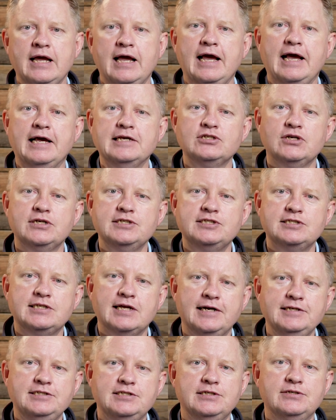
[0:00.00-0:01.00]
As I
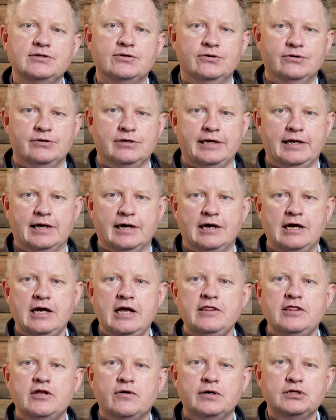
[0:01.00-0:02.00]
stated earlier,
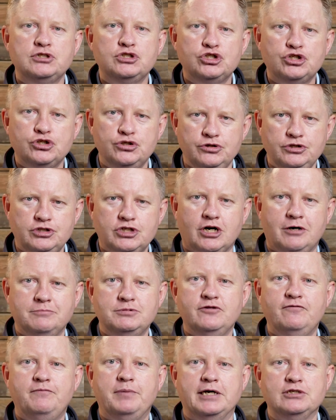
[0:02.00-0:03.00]
there are two types
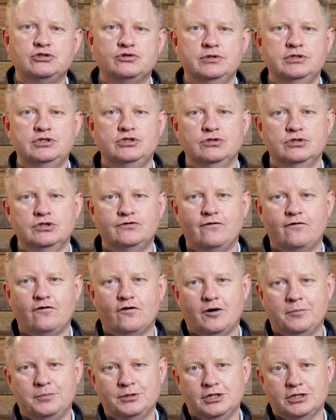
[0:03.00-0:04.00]
of batteries used for
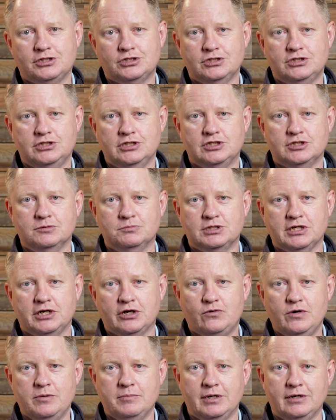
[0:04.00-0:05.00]
fire protection systems and
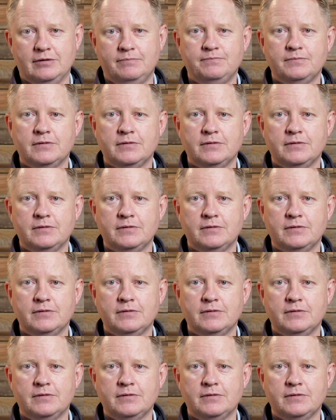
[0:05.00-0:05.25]
equipment.